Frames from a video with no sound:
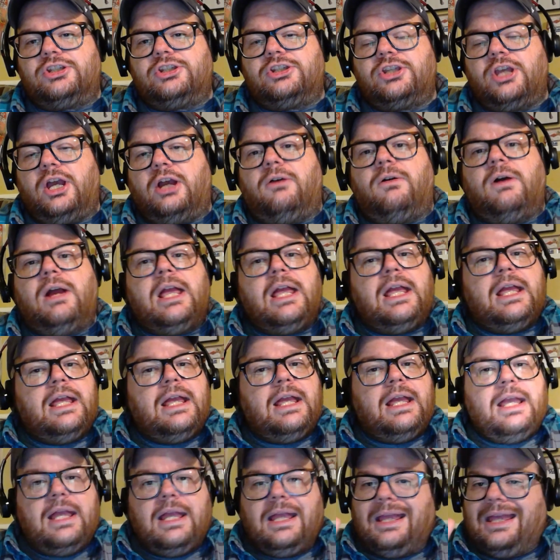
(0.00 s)
So
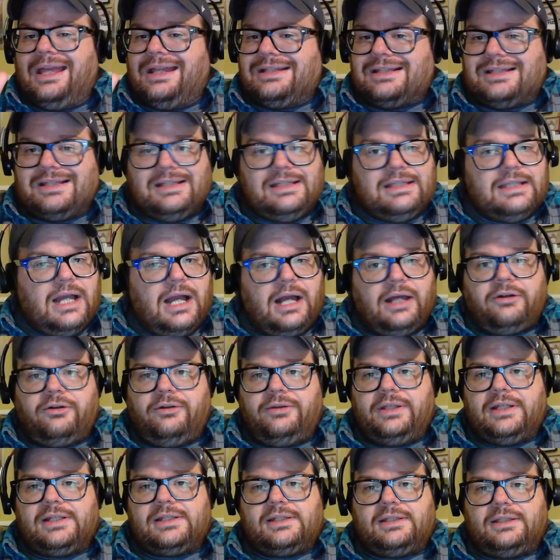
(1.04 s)
it's not
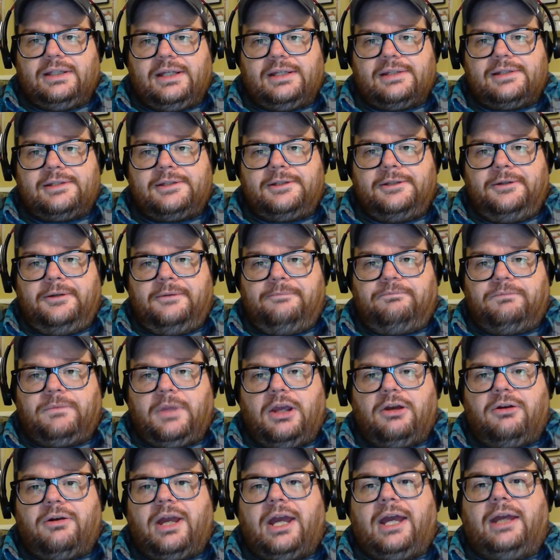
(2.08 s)
on this list.
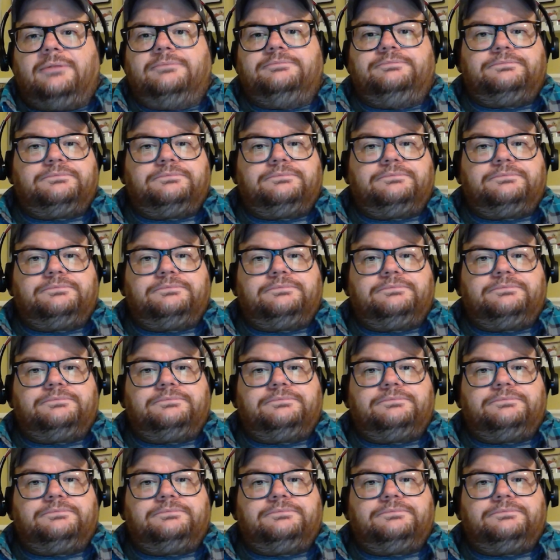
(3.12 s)
Okay.